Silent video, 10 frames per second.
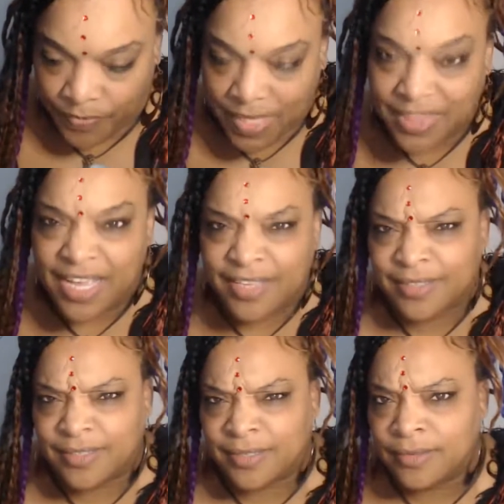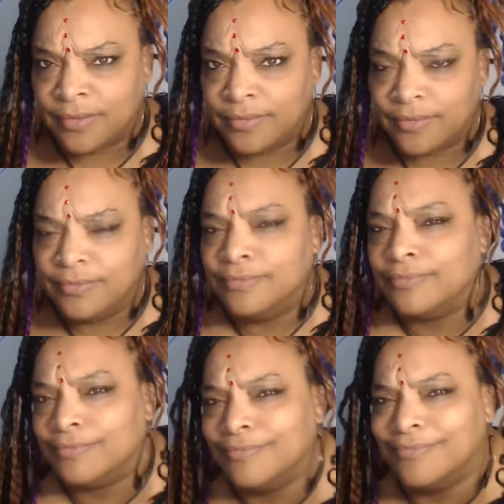lust.
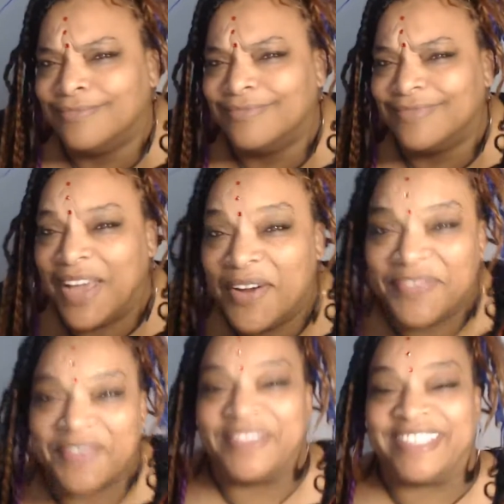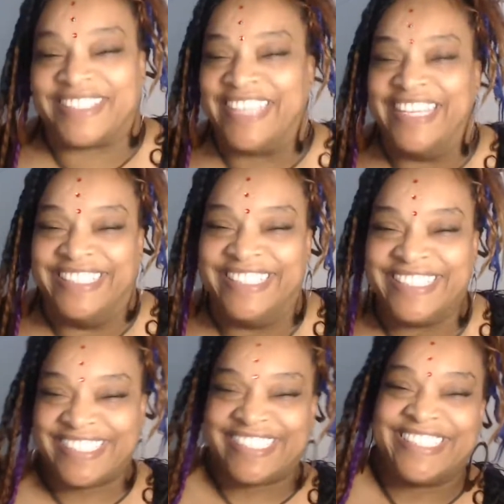I hope that makes
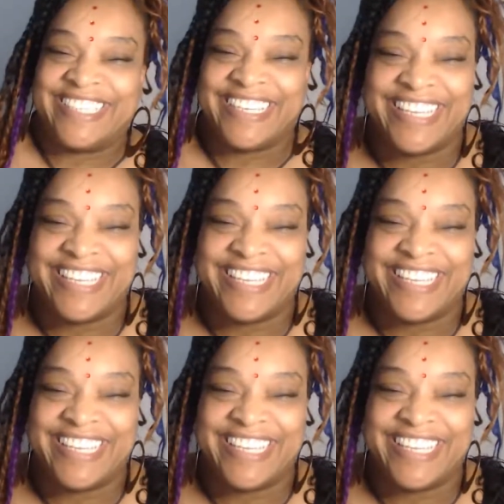sense.